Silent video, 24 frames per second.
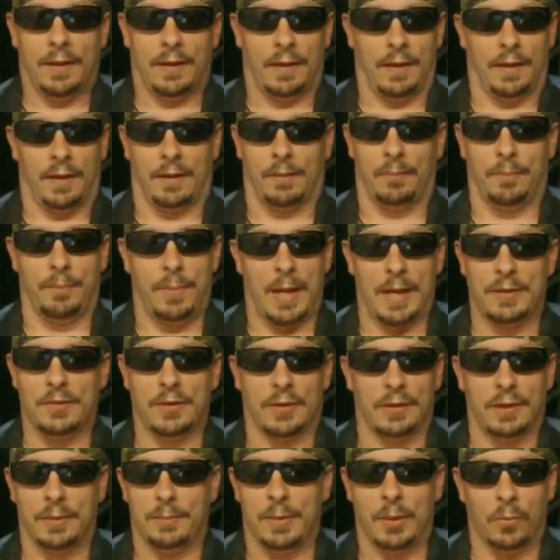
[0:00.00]
Uh,
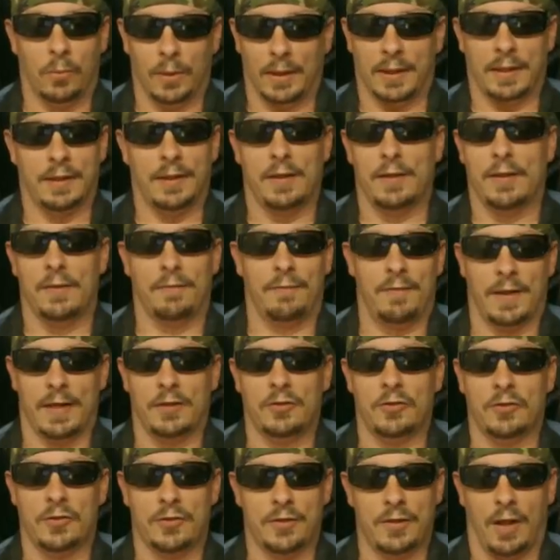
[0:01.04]
basically be willing to
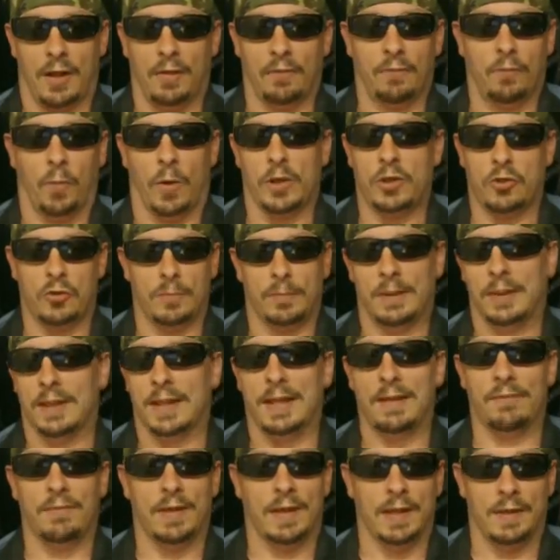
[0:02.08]
defend yourself, what you
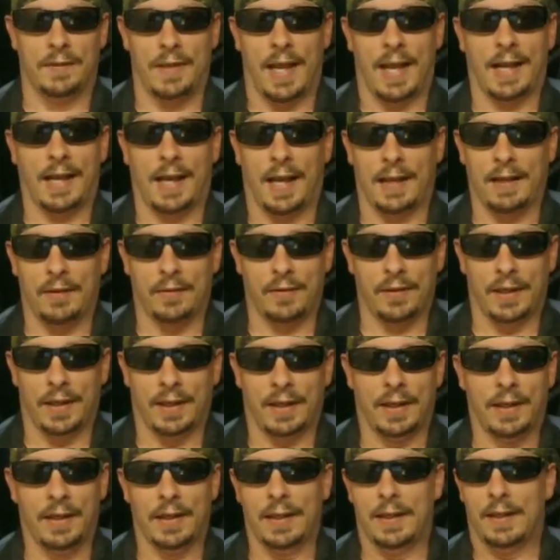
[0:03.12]
believe in, and that kind of
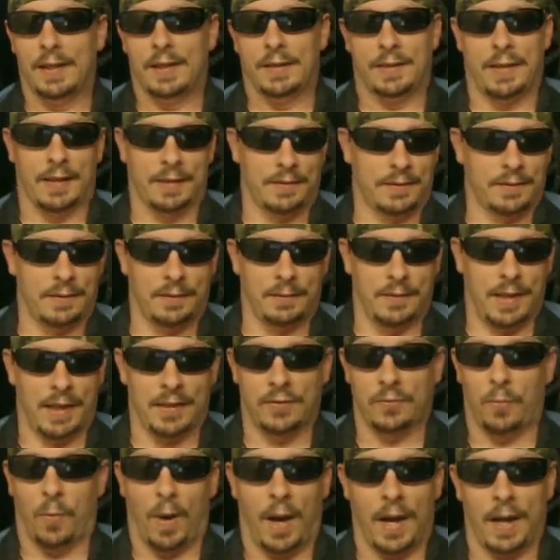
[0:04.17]
thing. That's
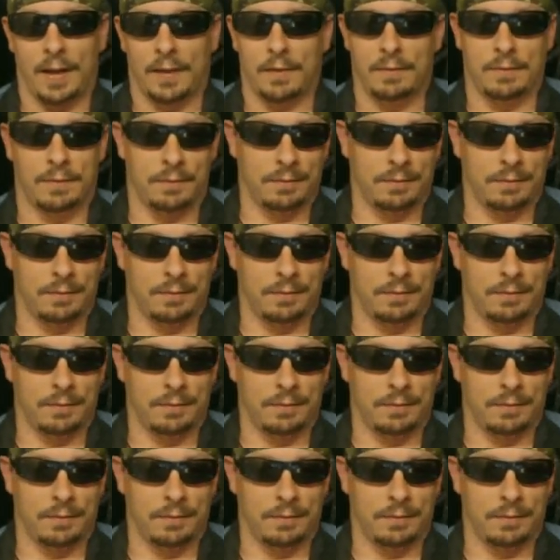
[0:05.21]
that's why